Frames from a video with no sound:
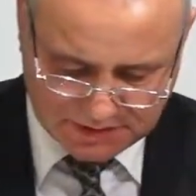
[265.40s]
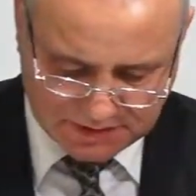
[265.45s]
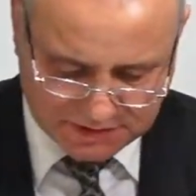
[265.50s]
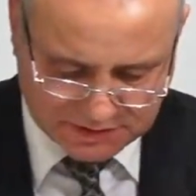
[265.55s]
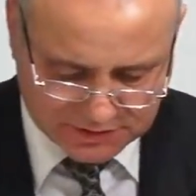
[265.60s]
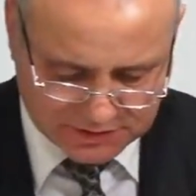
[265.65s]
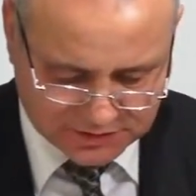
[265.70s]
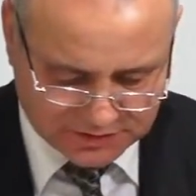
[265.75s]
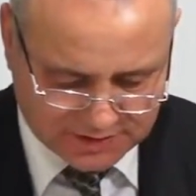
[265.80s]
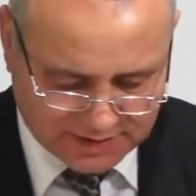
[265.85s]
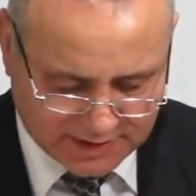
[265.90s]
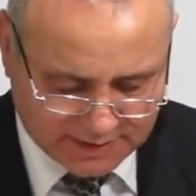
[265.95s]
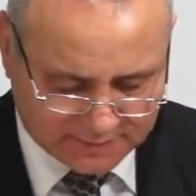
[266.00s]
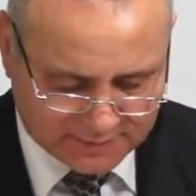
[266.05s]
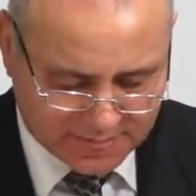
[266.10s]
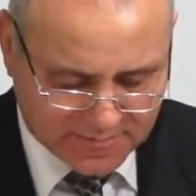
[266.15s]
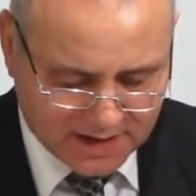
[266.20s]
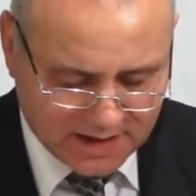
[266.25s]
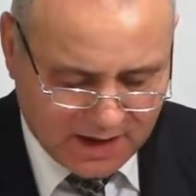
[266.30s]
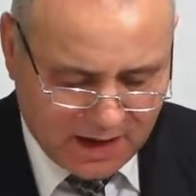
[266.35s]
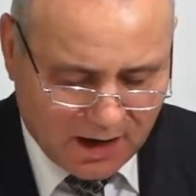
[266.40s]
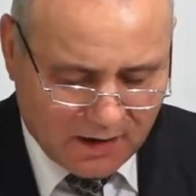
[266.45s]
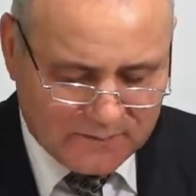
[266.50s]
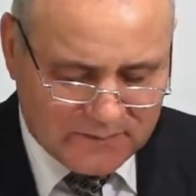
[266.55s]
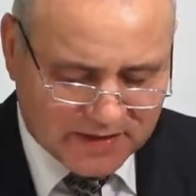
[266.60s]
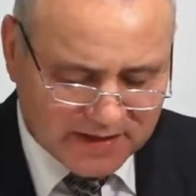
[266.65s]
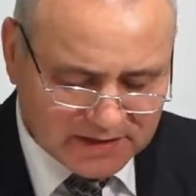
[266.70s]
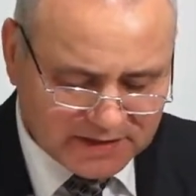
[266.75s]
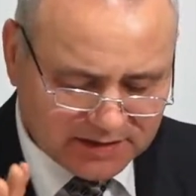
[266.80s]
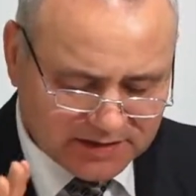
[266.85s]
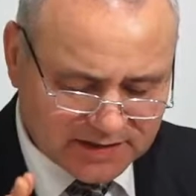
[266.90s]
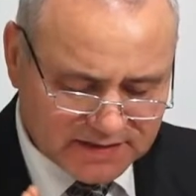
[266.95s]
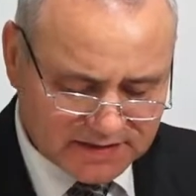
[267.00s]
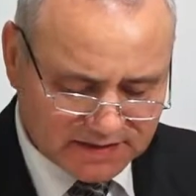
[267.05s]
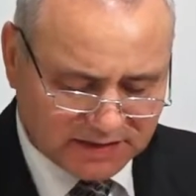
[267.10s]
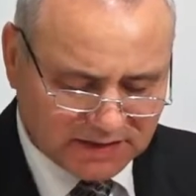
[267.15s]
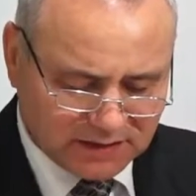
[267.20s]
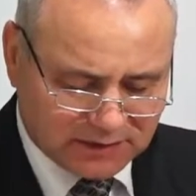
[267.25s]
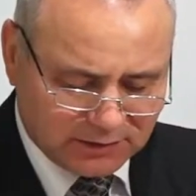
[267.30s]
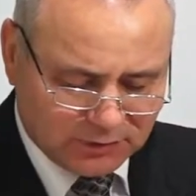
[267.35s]
you today. Obedience
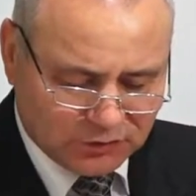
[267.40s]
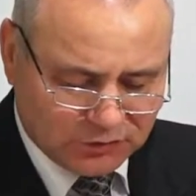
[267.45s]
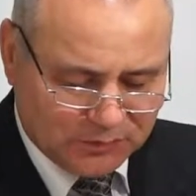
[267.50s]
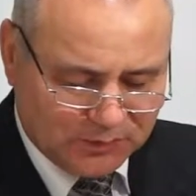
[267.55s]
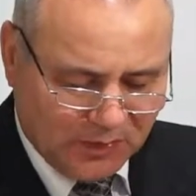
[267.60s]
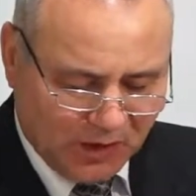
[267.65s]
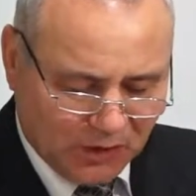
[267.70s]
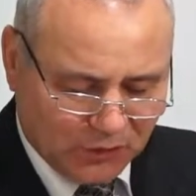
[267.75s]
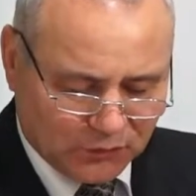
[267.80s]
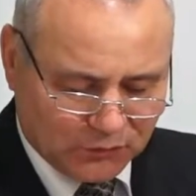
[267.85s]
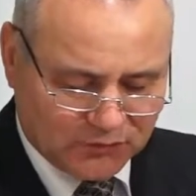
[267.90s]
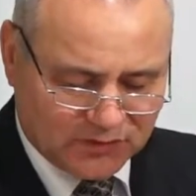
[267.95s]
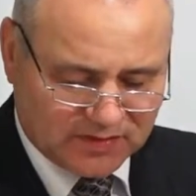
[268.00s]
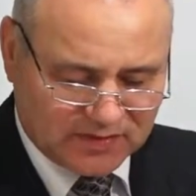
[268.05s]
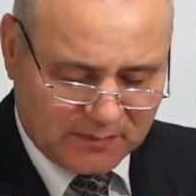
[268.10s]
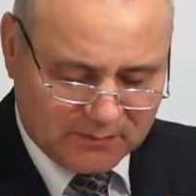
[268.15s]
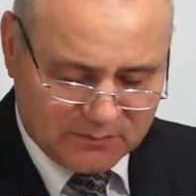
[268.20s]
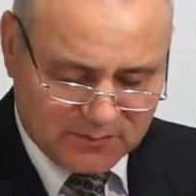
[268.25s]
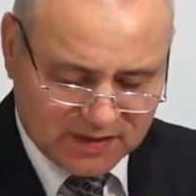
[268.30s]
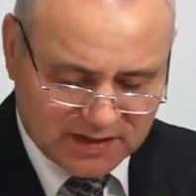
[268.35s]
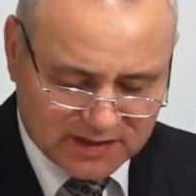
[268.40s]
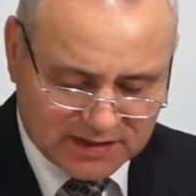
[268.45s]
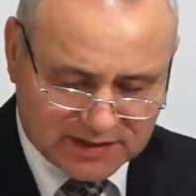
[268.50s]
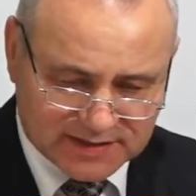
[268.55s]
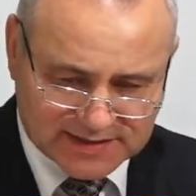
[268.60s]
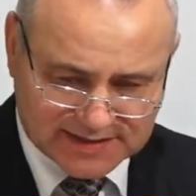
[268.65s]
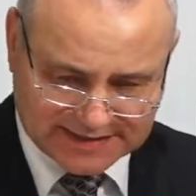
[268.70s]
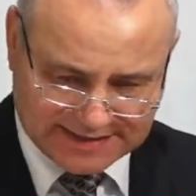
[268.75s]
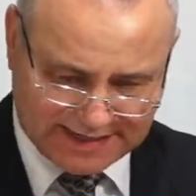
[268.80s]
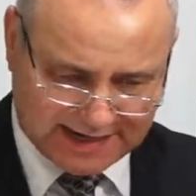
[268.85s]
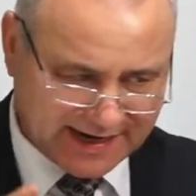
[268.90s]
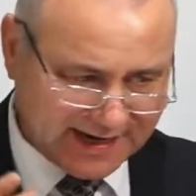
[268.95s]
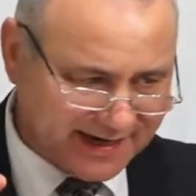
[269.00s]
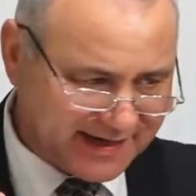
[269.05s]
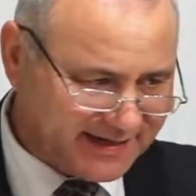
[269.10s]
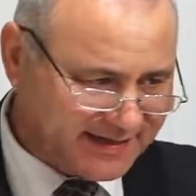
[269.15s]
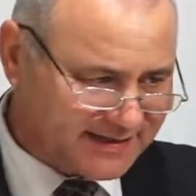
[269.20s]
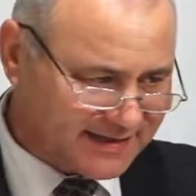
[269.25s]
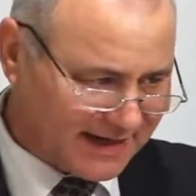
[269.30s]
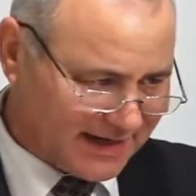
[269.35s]
includes both the means
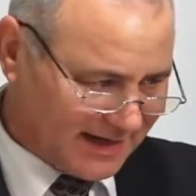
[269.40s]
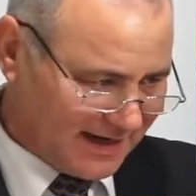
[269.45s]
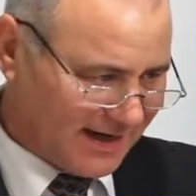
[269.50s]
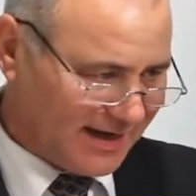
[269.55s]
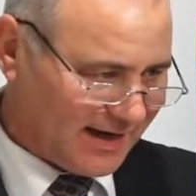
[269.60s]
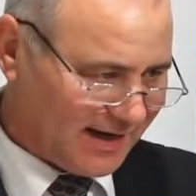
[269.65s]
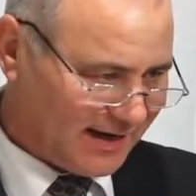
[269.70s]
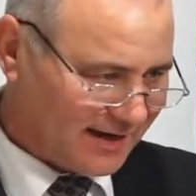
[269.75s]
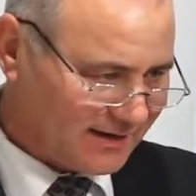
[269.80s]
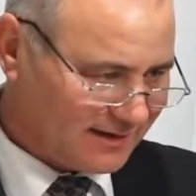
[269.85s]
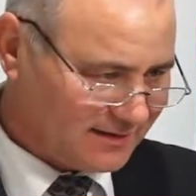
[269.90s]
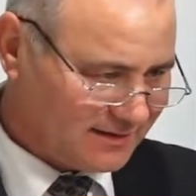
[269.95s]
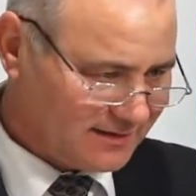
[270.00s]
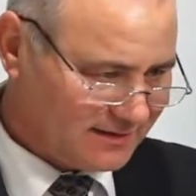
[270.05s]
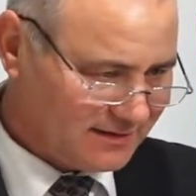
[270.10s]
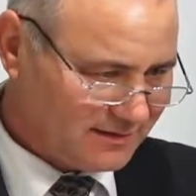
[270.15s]
and the end.